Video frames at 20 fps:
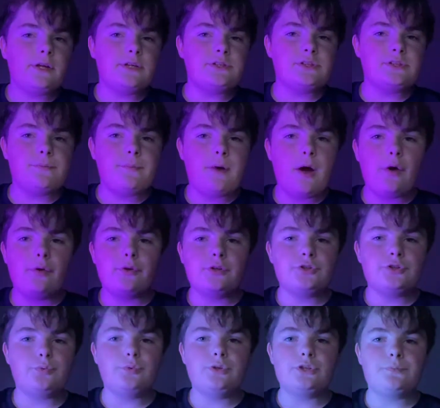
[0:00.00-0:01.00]
somehow the
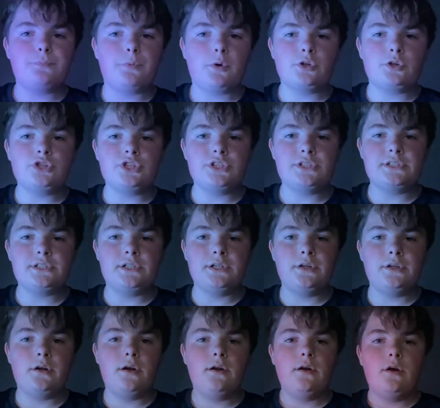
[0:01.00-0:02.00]
Switch purchased
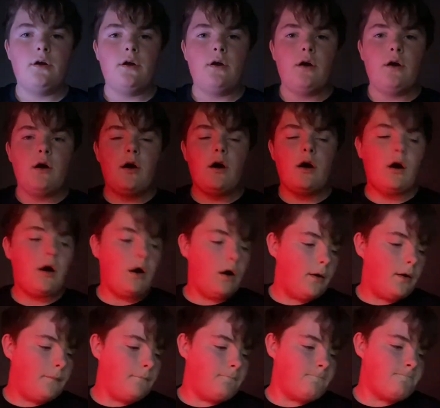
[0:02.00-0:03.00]
it
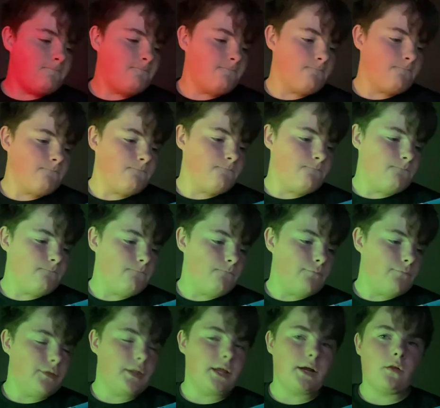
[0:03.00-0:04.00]

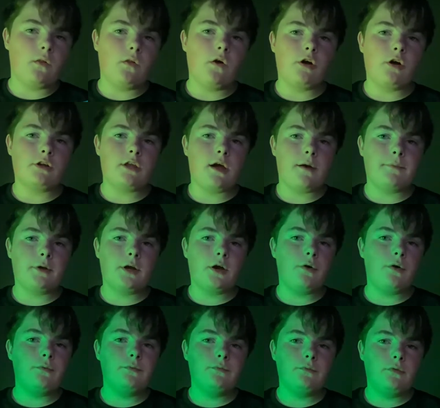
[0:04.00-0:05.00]
like a long time
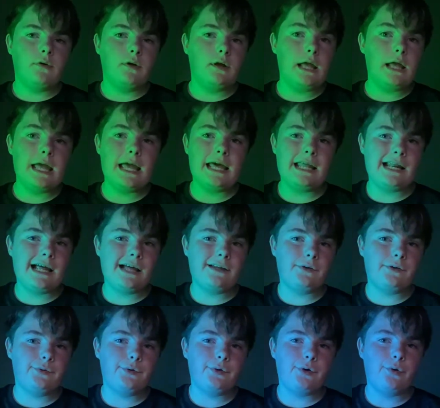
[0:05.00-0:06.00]
ago, and I
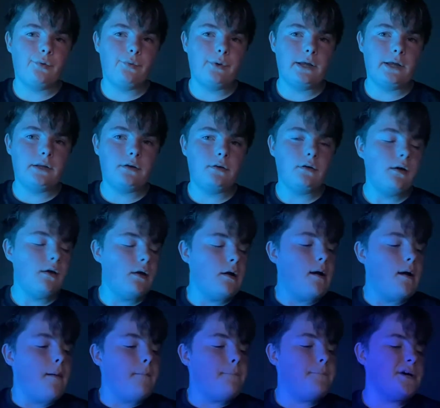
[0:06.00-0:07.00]
don't know when,
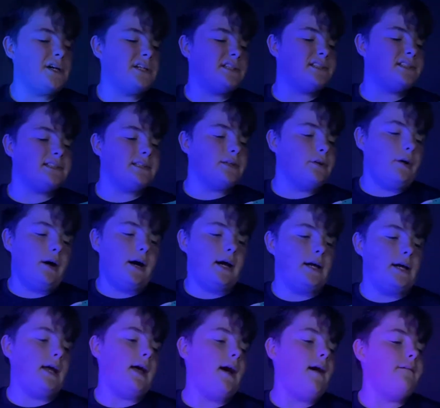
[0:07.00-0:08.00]
but still
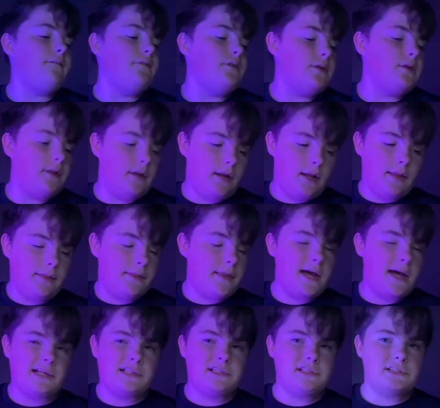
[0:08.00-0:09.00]
I have it, and
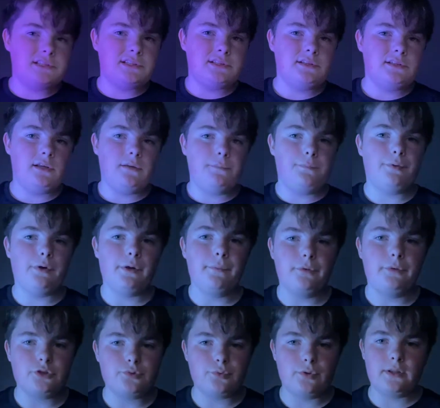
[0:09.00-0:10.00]
that's pretty
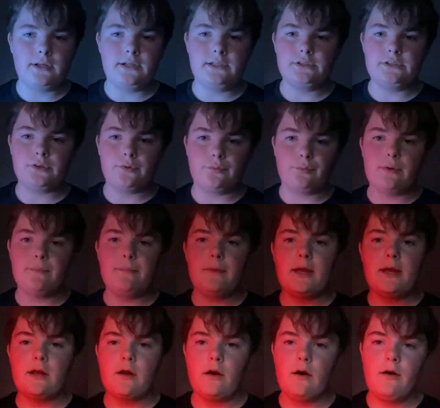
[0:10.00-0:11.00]
much what it is, a
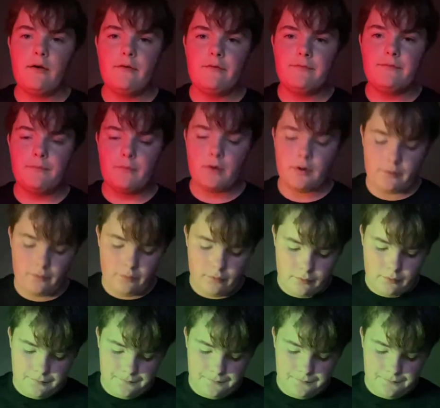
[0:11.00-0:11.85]
remake of Mario.